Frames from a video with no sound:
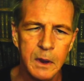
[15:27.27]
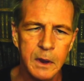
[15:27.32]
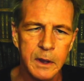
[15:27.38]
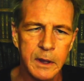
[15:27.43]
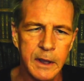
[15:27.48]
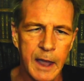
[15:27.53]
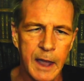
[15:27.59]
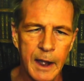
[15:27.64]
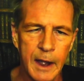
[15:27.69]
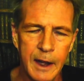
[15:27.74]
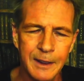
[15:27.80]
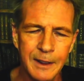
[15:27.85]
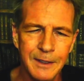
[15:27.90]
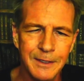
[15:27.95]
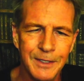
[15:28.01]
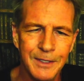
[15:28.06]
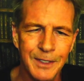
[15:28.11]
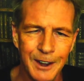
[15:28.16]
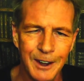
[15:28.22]

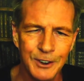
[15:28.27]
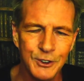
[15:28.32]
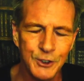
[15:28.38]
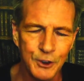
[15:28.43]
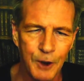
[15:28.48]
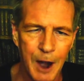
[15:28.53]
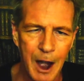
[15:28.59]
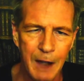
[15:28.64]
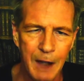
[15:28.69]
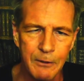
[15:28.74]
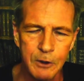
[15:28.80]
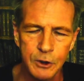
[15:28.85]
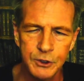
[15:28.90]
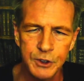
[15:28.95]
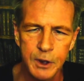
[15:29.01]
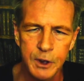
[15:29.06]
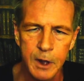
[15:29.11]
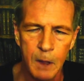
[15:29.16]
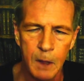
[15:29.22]
getting their drivers
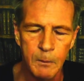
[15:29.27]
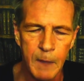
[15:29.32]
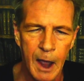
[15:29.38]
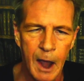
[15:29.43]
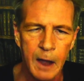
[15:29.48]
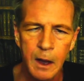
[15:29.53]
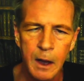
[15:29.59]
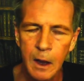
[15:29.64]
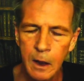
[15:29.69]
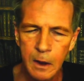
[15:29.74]
to come back.